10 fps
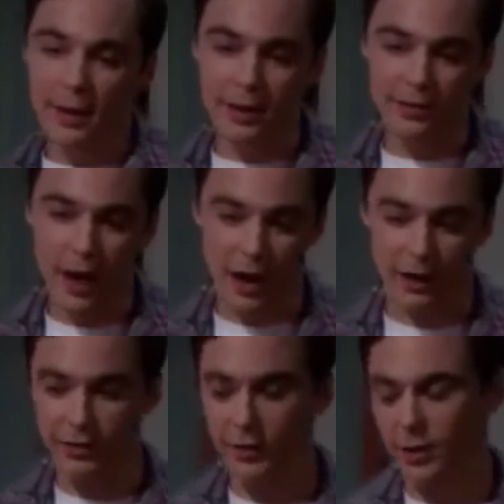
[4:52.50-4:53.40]
included in
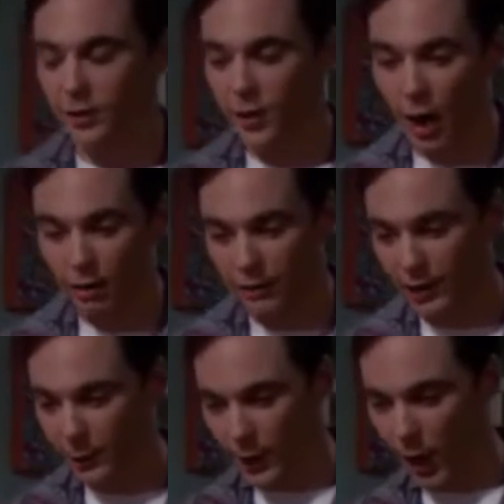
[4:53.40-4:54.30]
a table should not
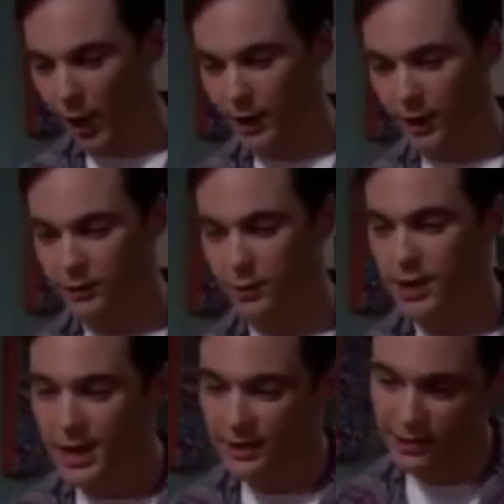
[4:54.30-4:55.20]
be duplicated
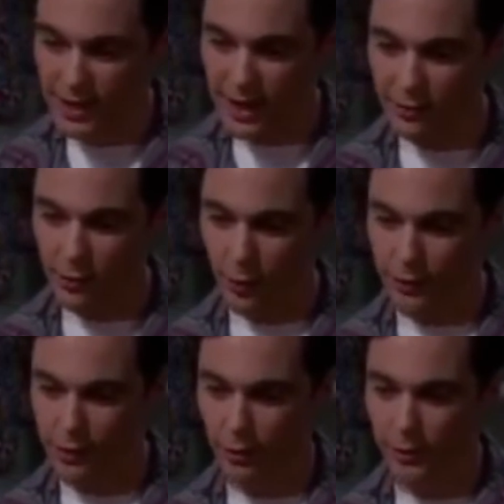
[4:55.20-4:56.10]
in a figure or
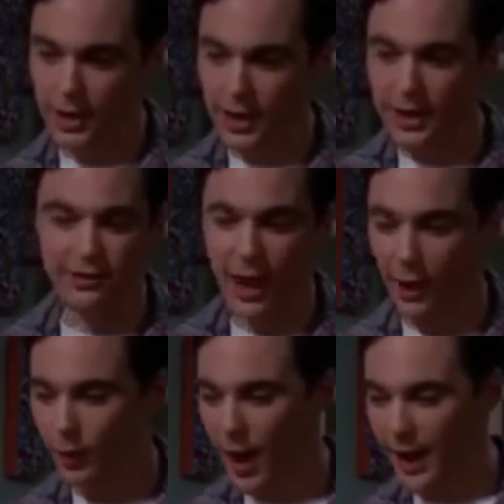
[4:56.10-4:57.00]
graph. All
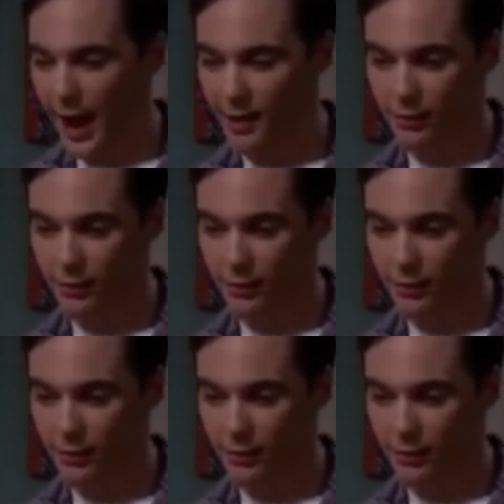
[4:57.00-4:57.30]
figures and